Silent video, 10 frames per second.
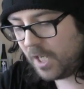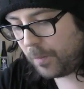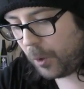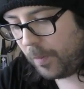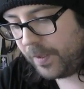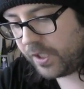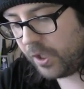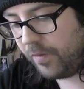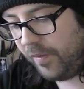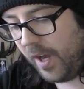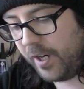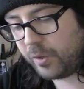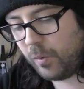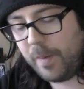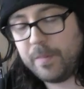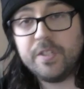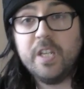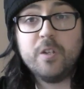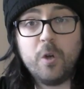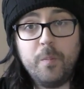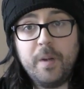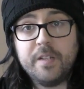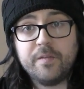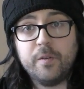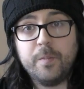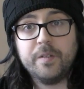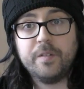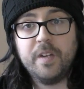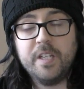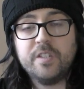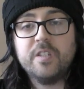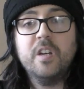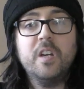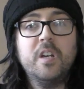Could probably still fire its weapons in combat for a bit of defense,